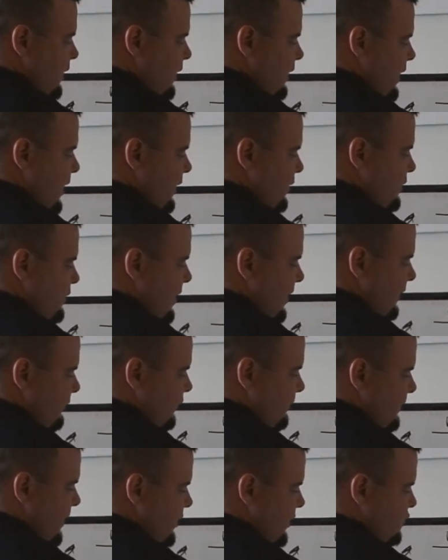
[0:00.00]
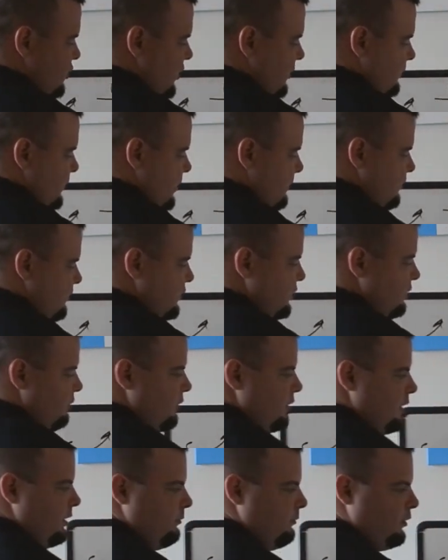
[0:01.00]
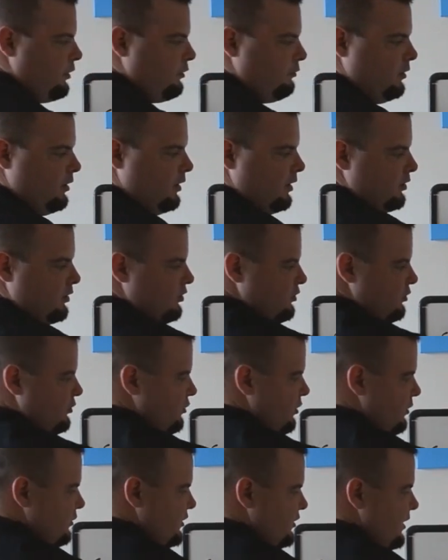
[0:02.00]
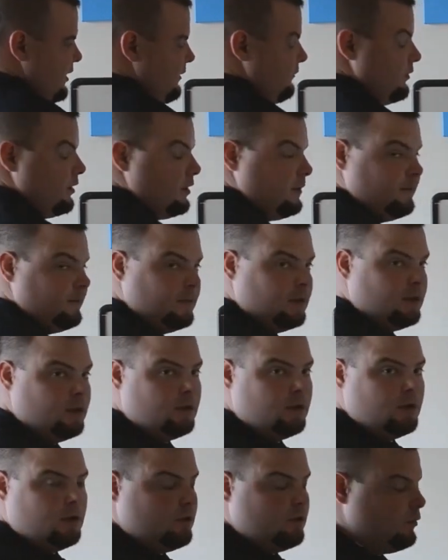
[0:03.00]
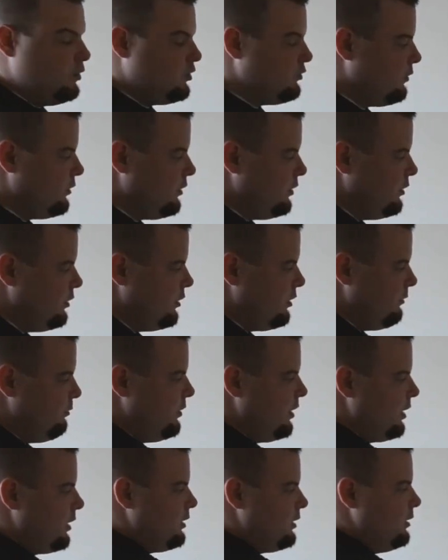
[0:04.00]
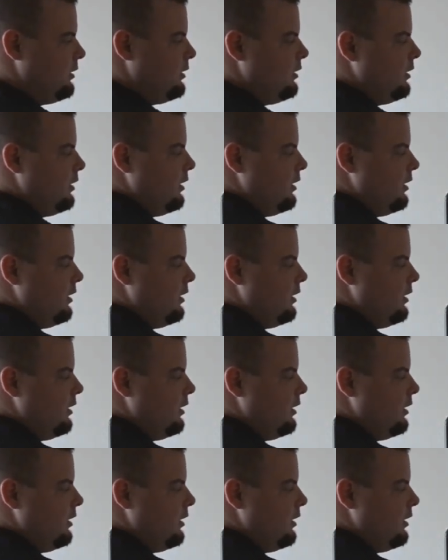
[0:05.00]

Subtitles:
And now you have your matchup, number 2 or number 3 against the strong safety. Which one are you going to pick?